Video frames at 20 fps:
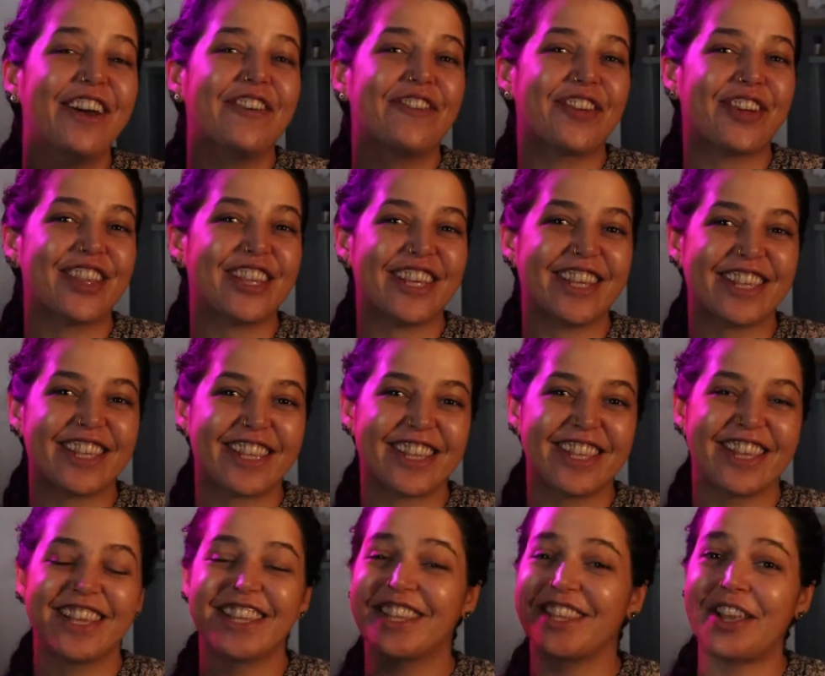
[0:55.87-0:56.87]
for this.
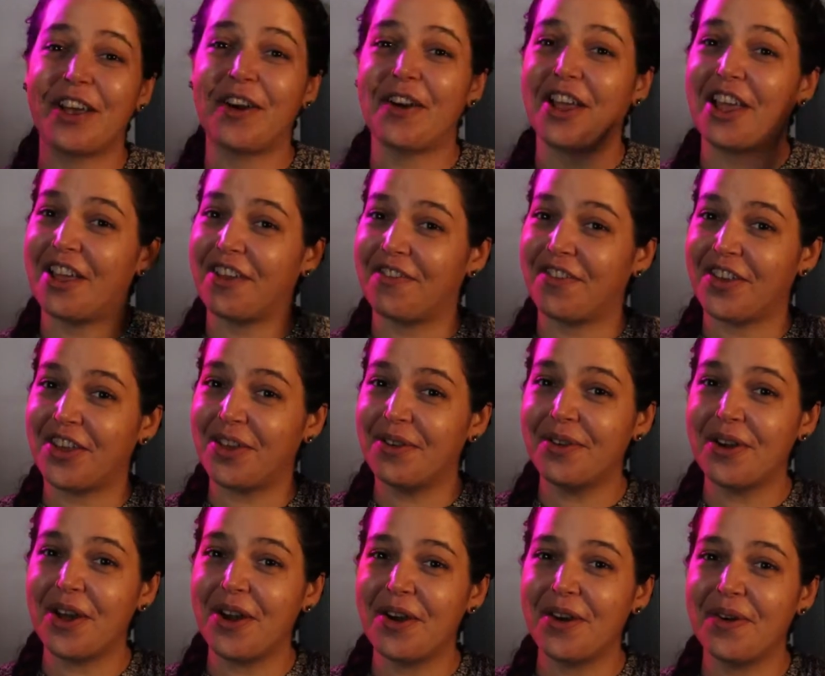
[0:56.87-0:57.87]
So if you
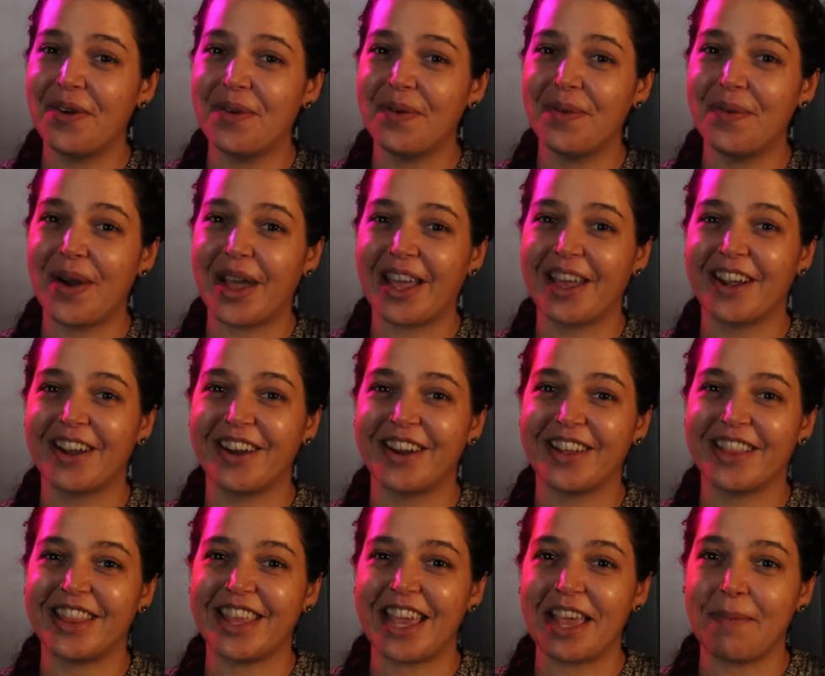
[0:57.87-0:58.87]
know
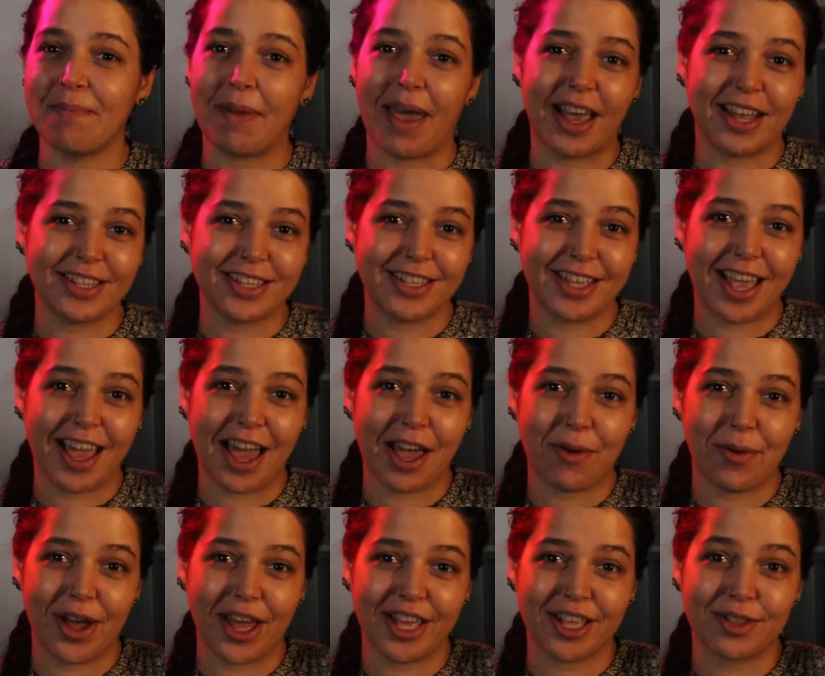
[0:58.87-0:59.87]
where the mask D
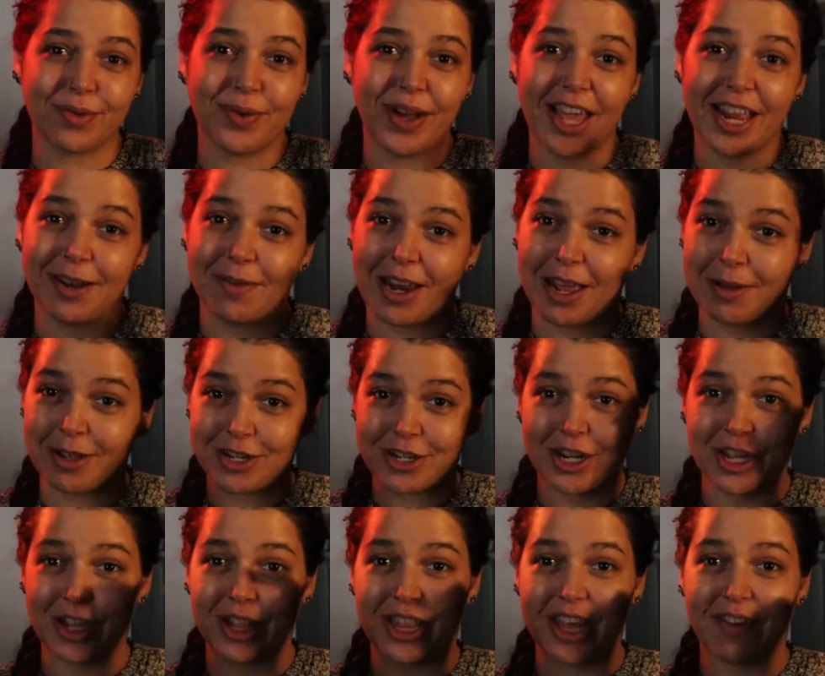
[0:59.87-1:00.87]
I Ys went, make
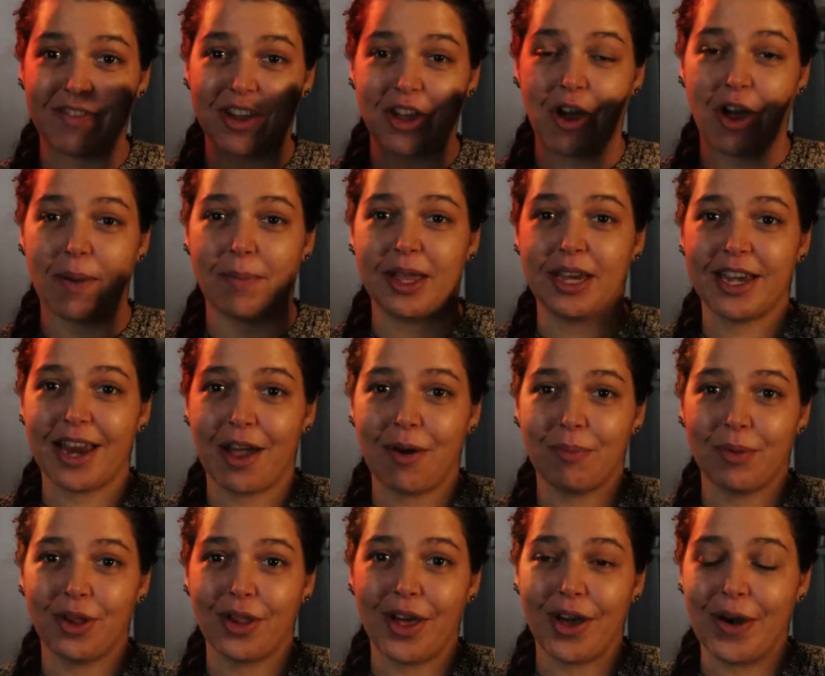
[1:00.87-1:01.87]
sure you leave a comment down
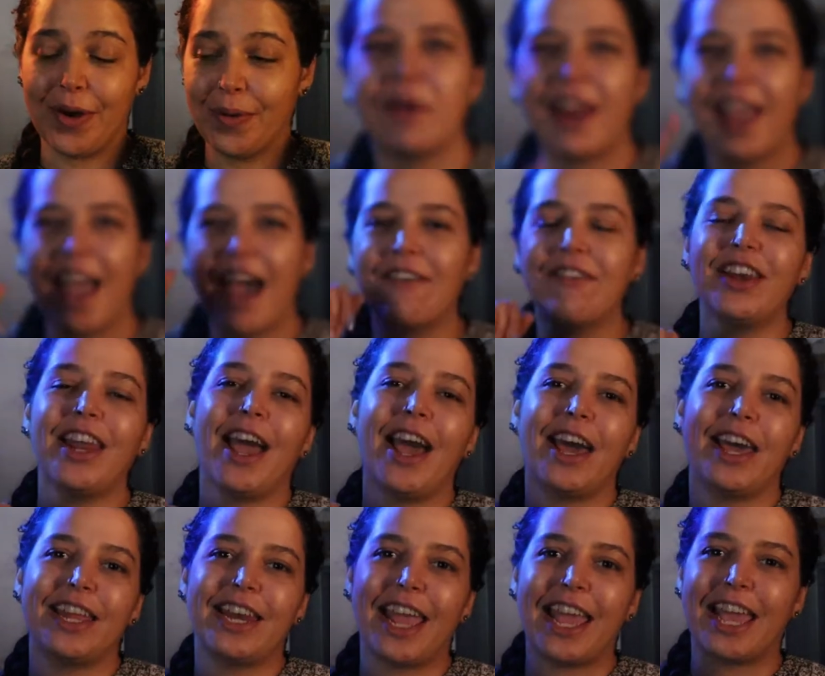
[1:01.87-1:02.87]
below. But I haven't
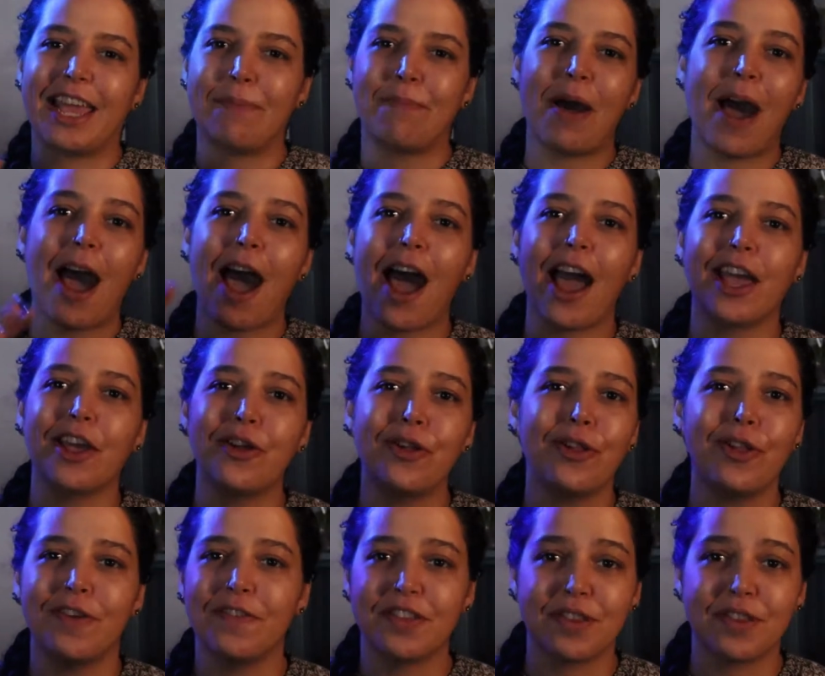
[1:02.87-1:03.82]
had a pile of